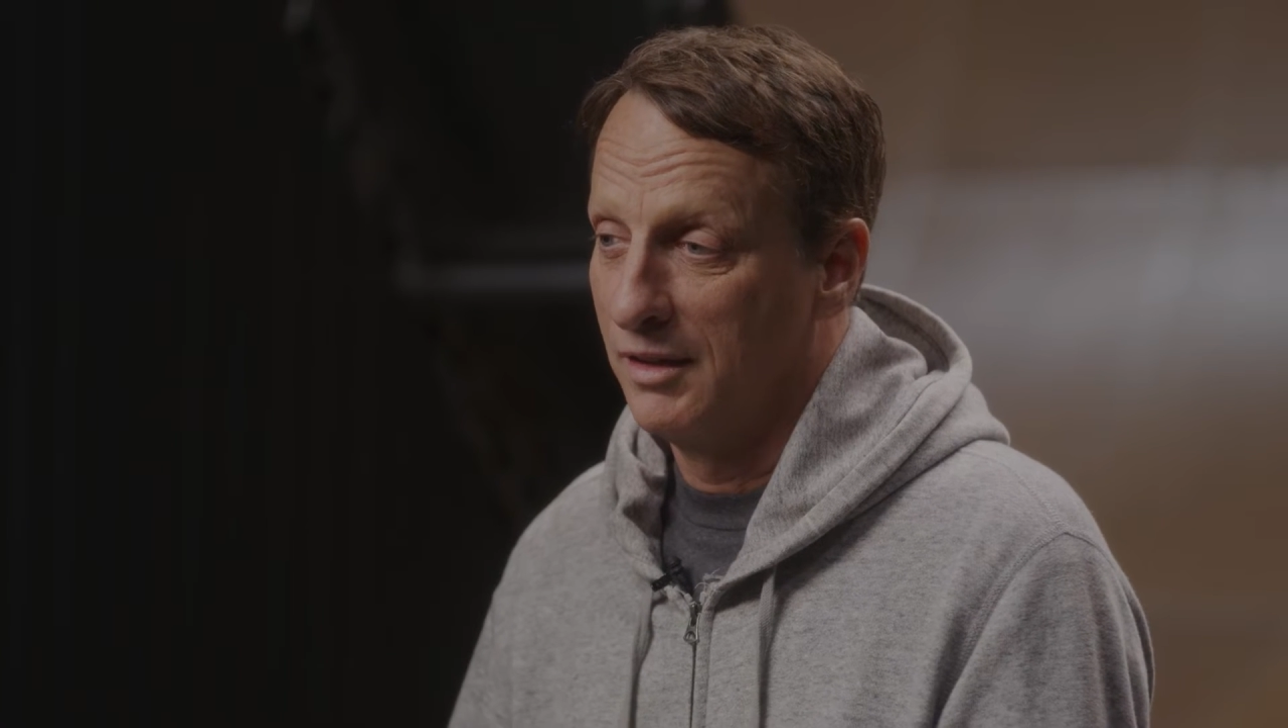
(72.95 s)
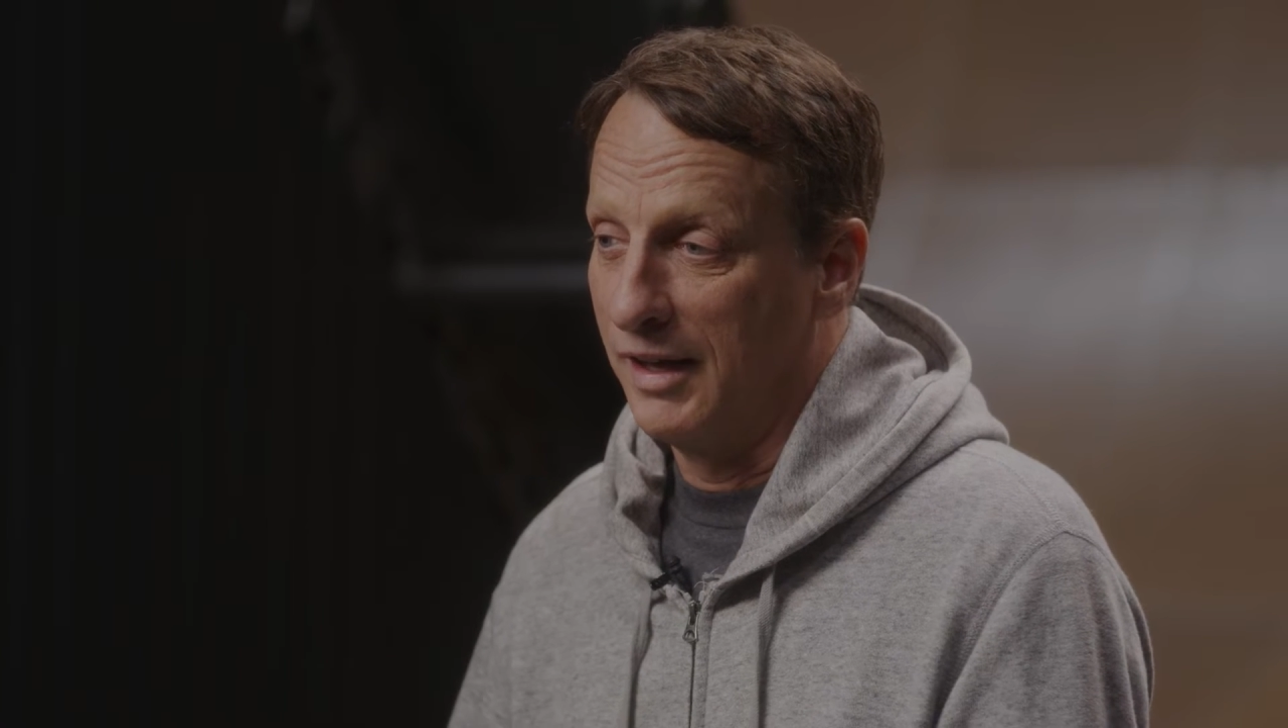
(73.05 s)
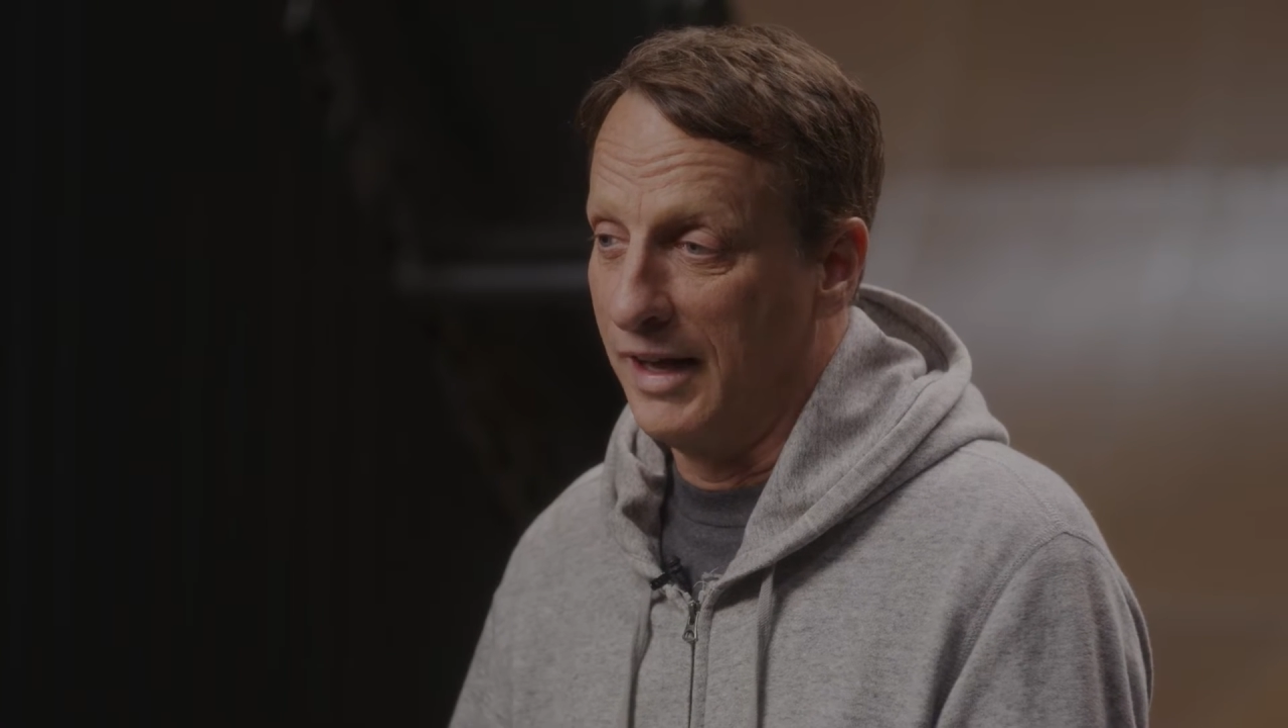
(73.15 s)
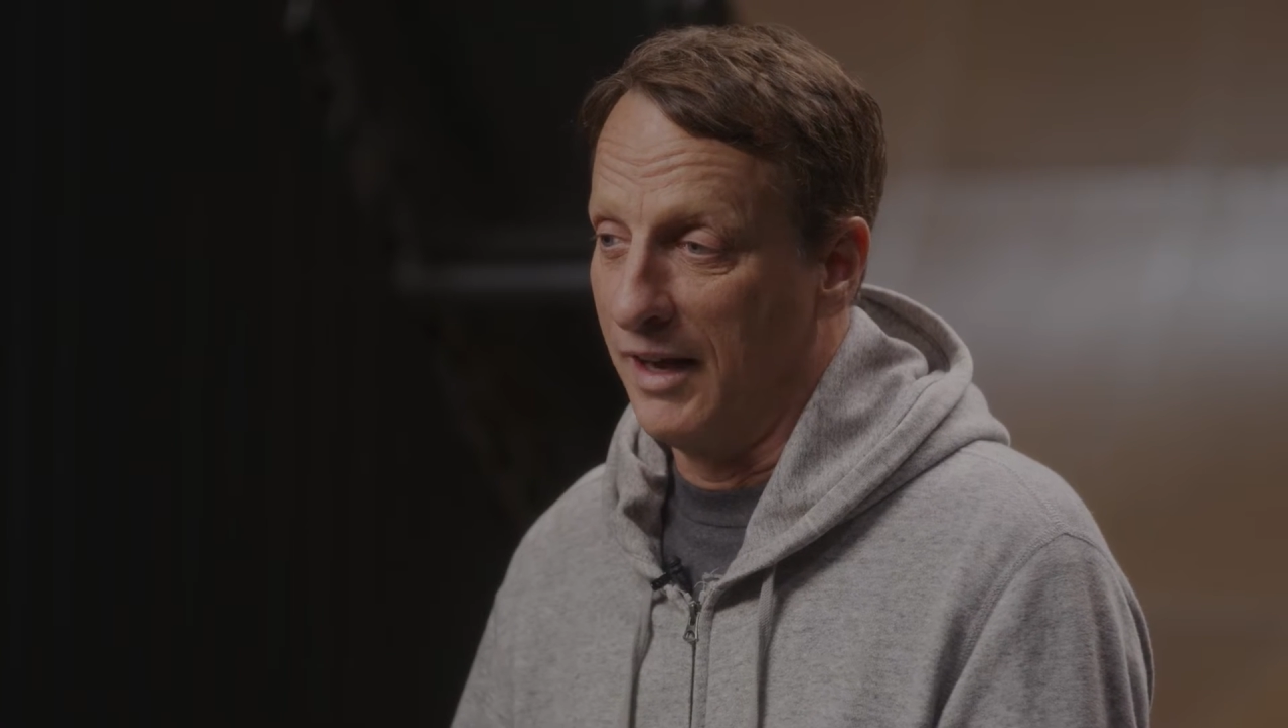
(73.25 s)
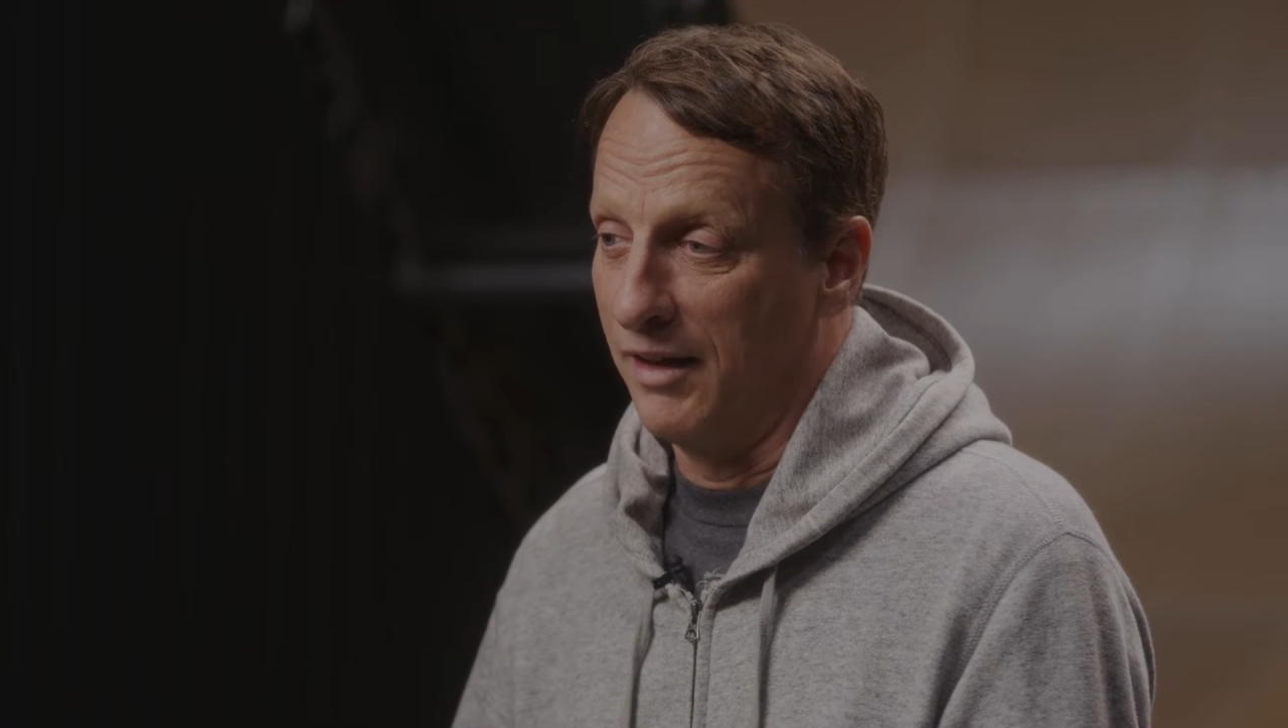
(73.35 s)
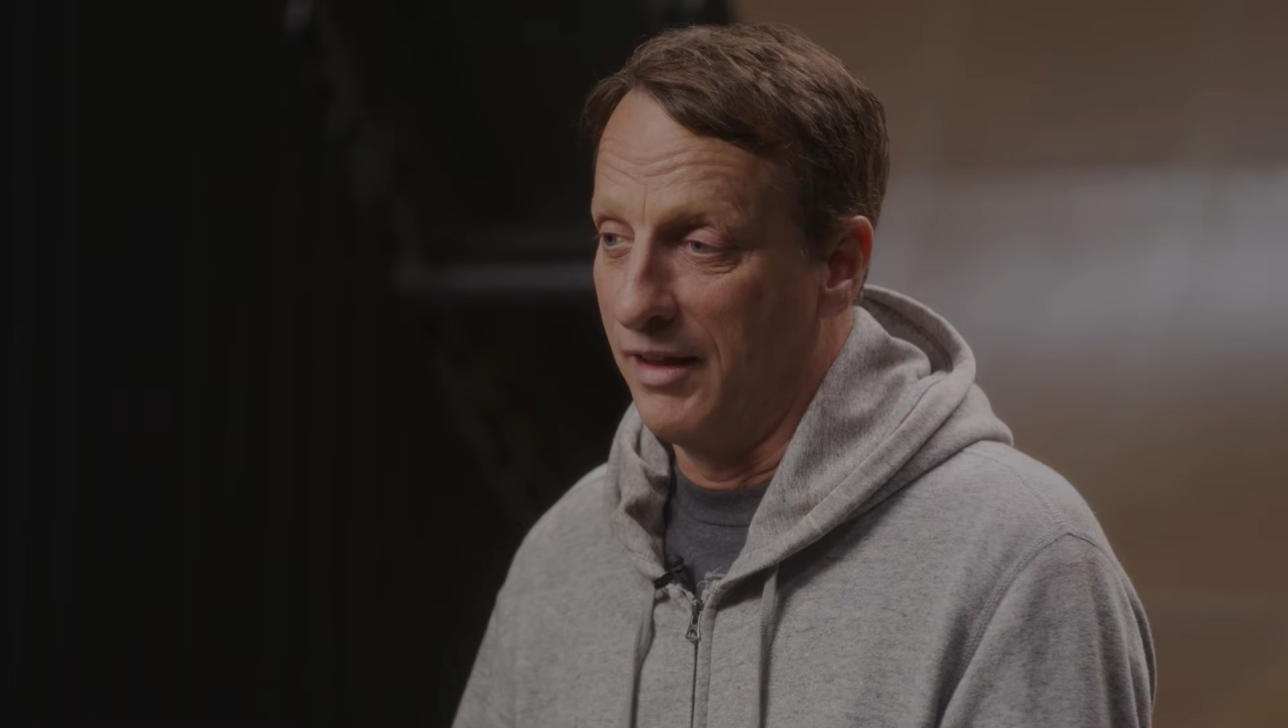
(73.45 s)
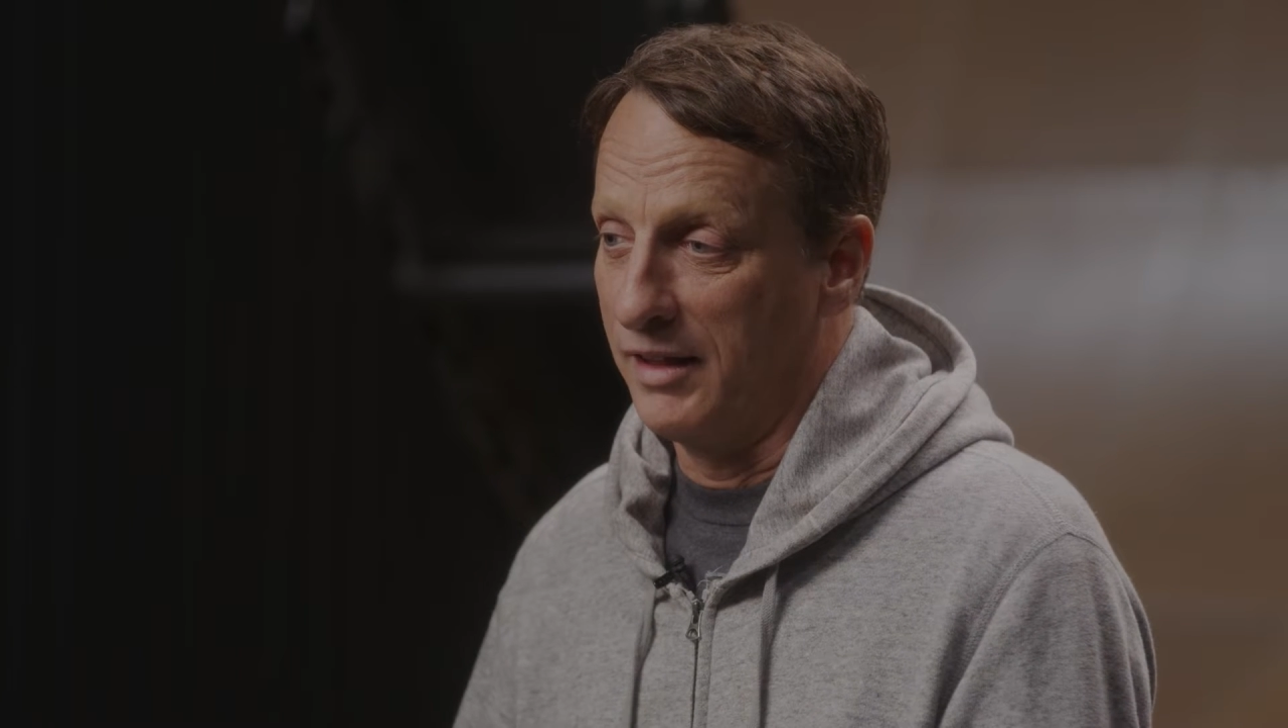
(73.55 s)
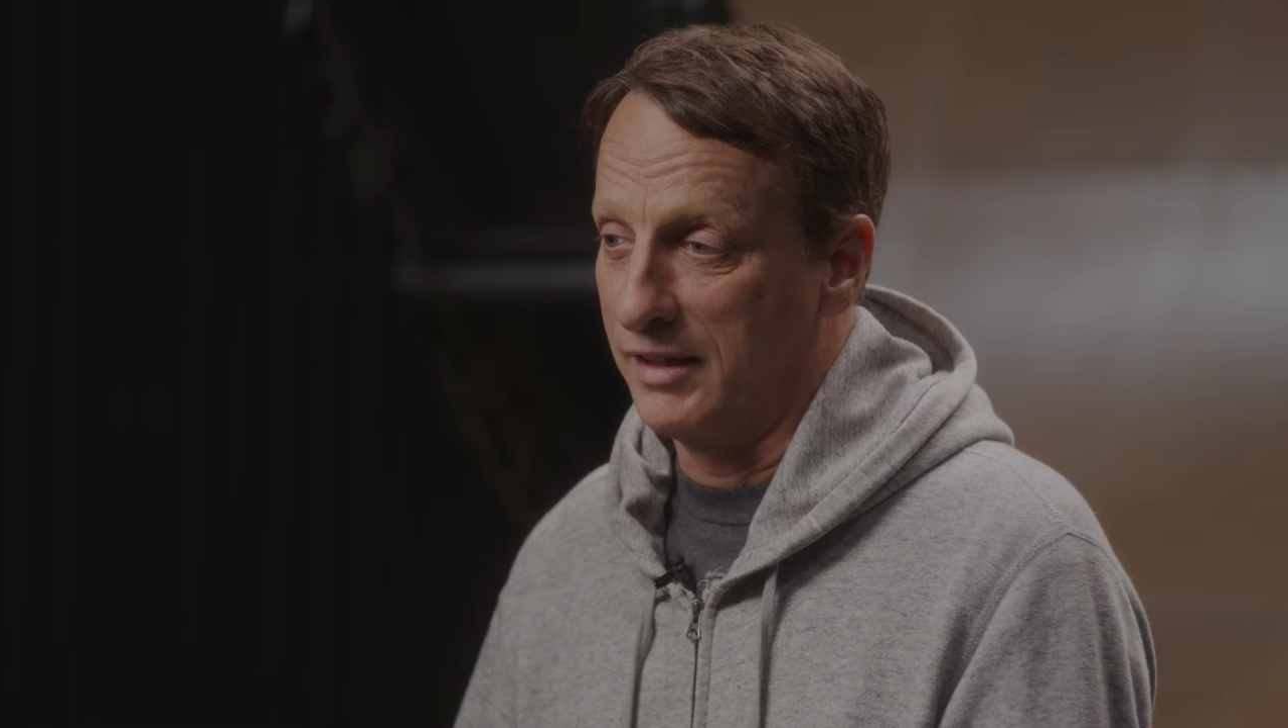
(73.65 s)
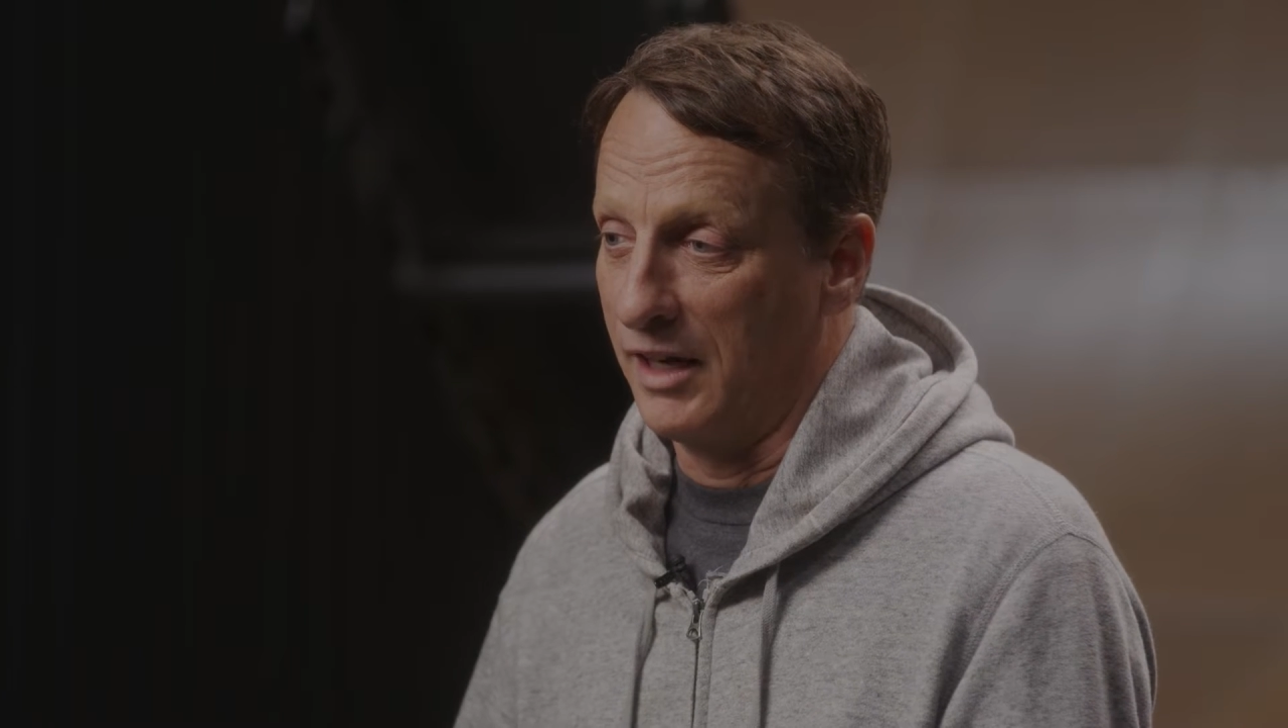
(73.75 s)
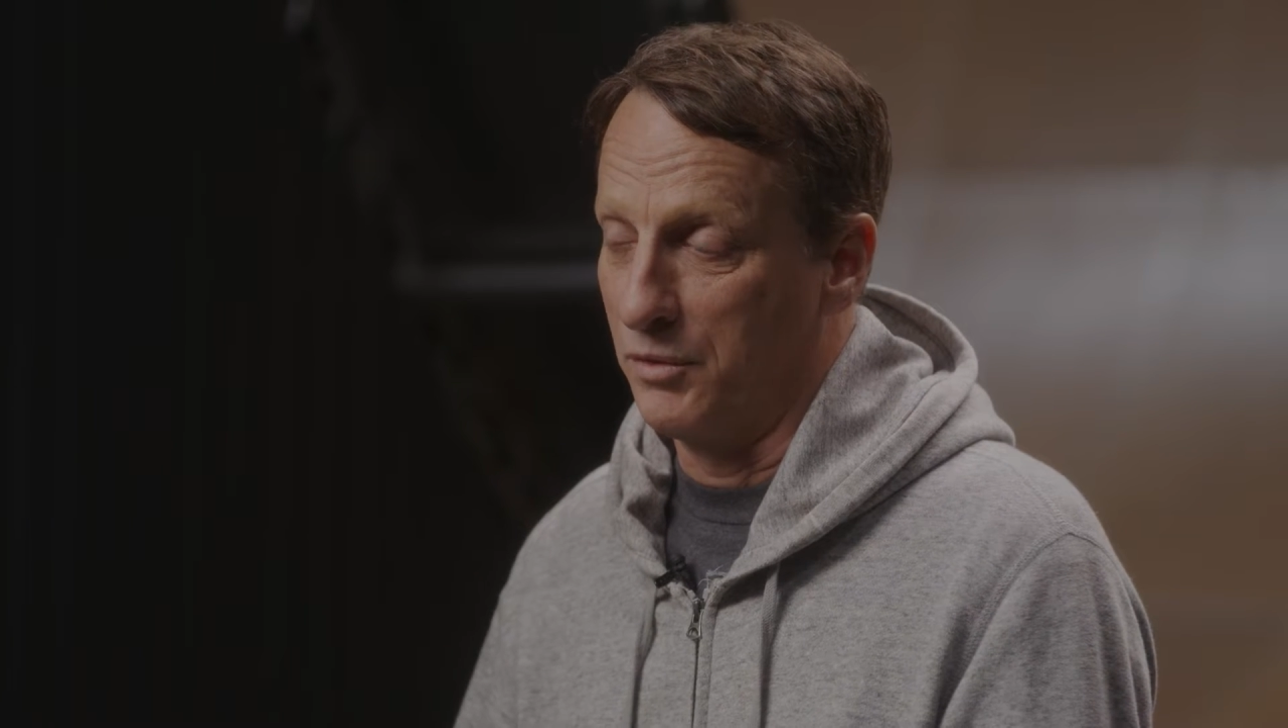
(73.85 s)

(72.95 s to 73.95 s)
And I think that